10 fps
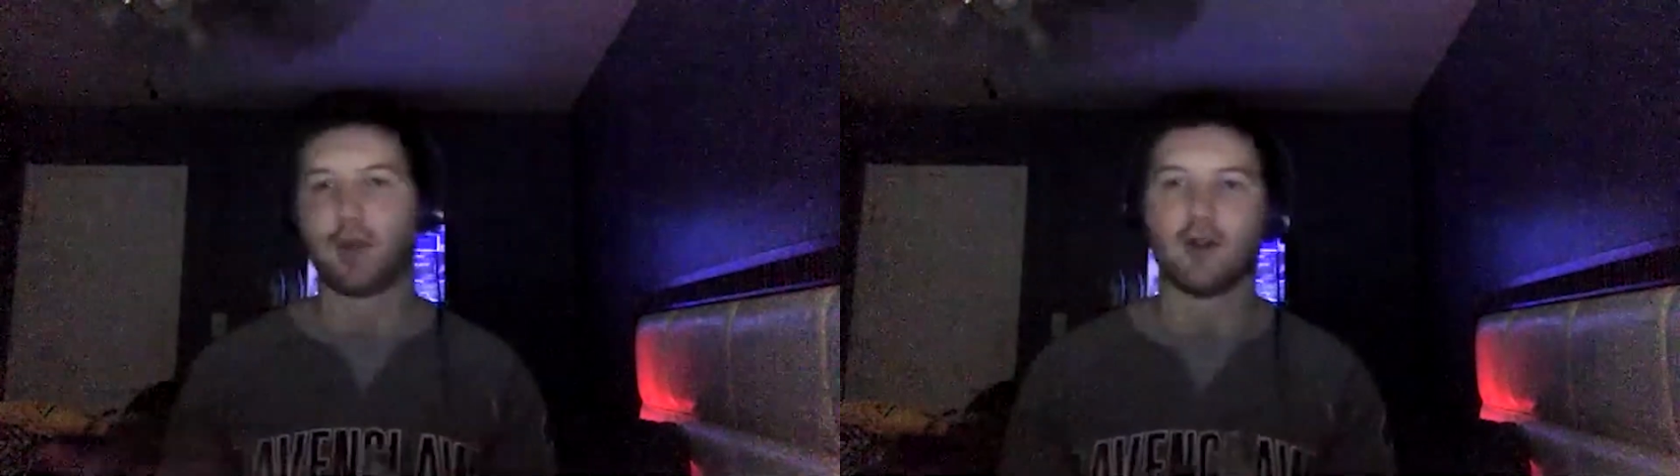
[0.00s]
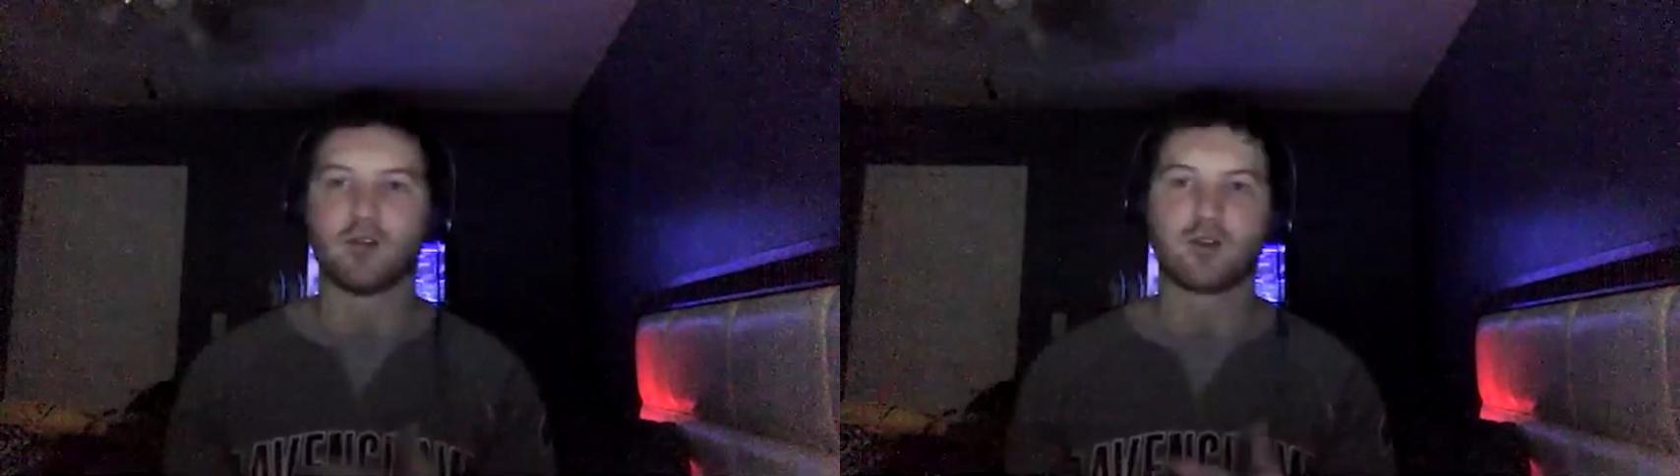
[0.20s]

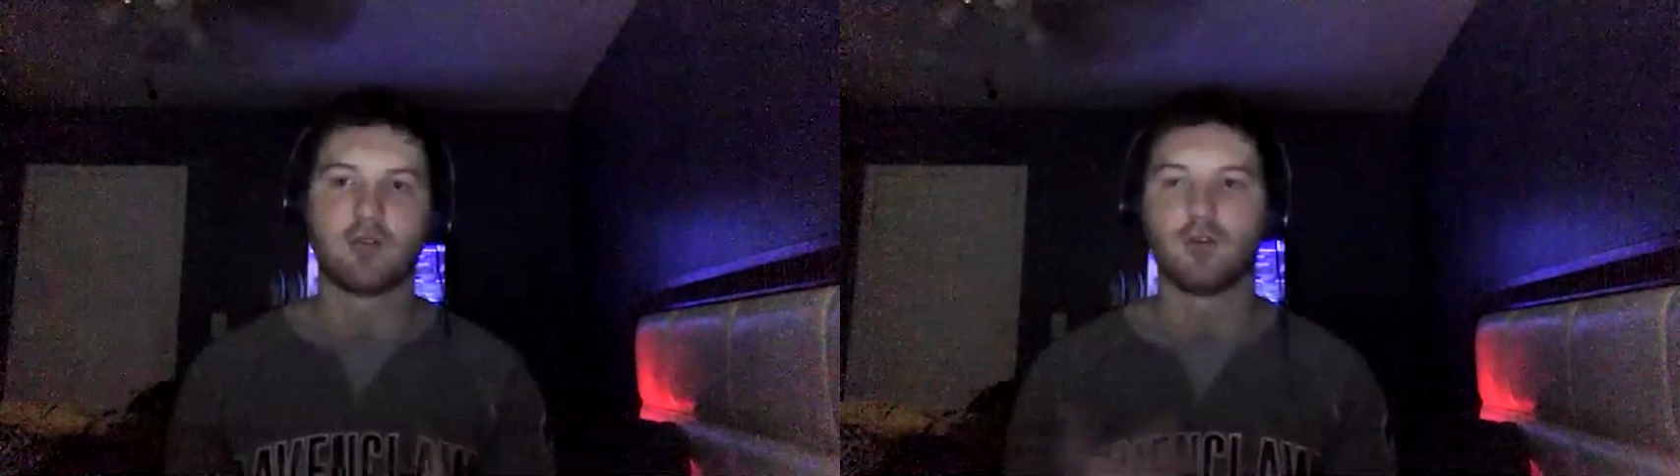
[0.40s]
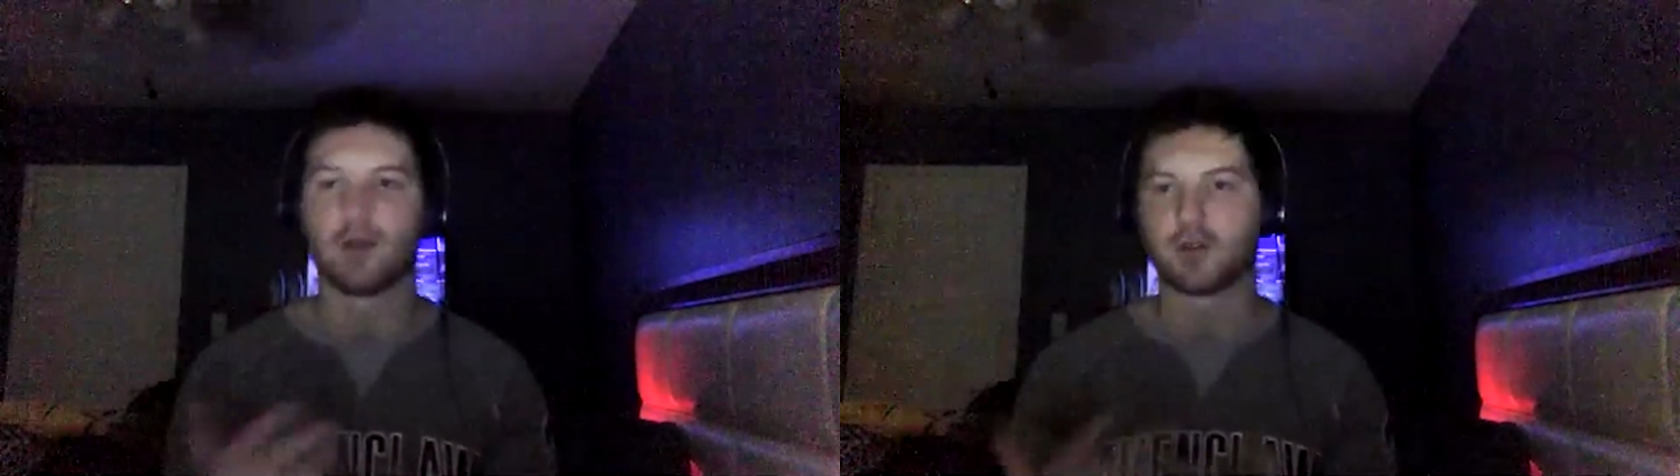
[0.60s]
parents
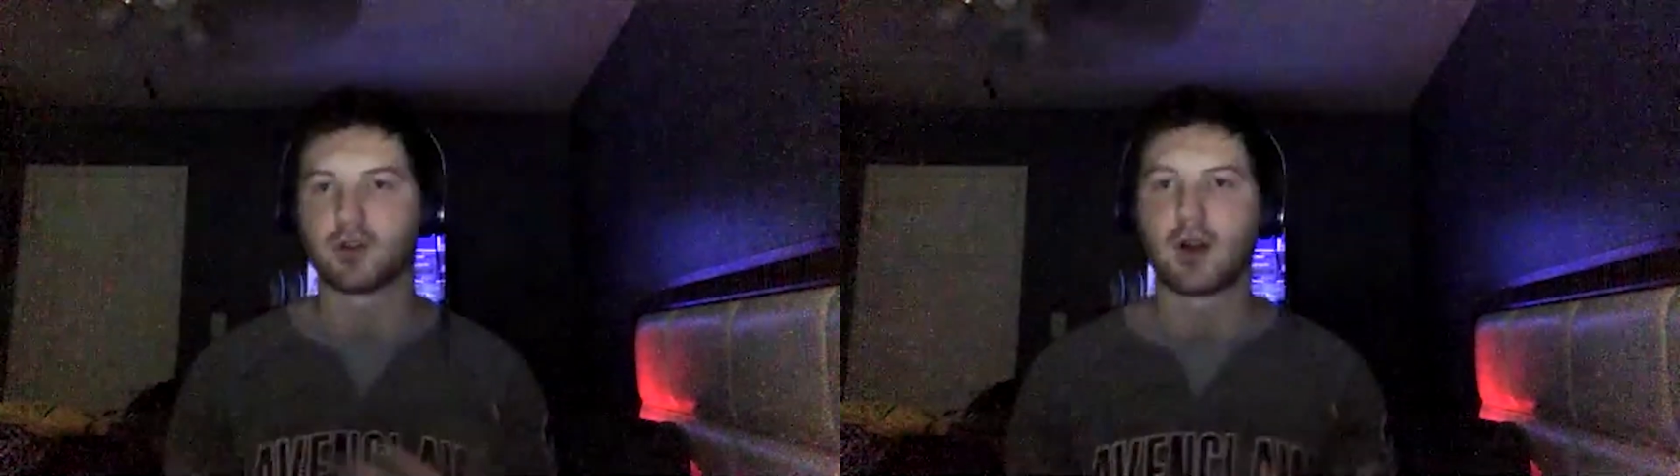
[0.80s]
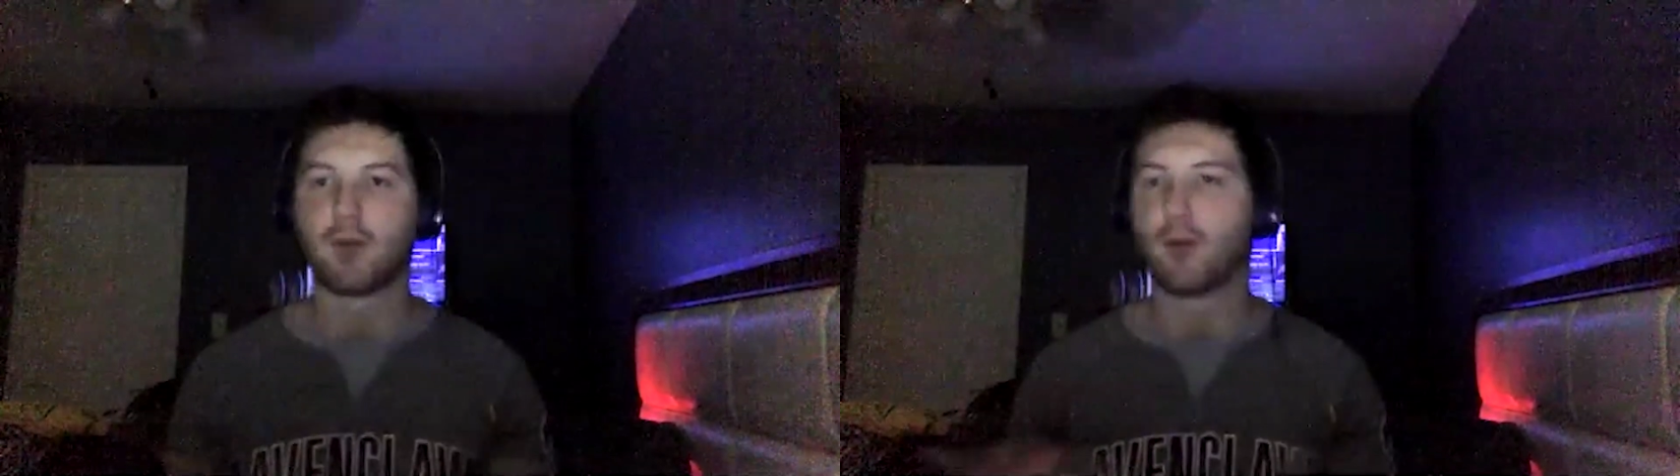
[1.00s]
gave you an
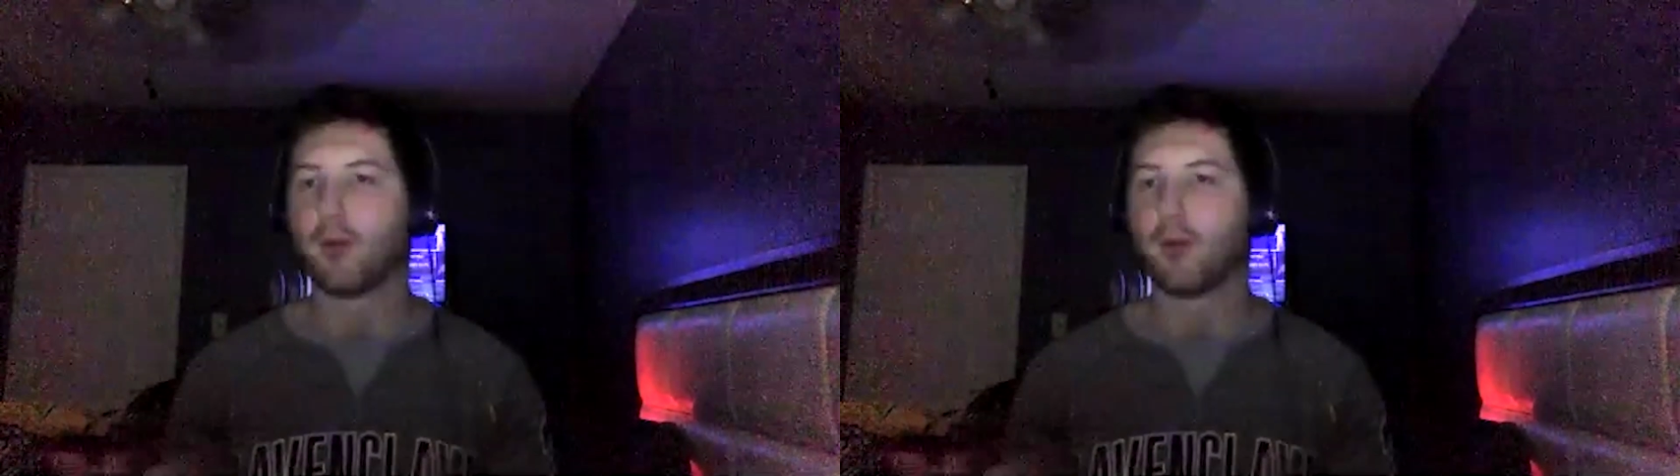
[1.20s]
extra couple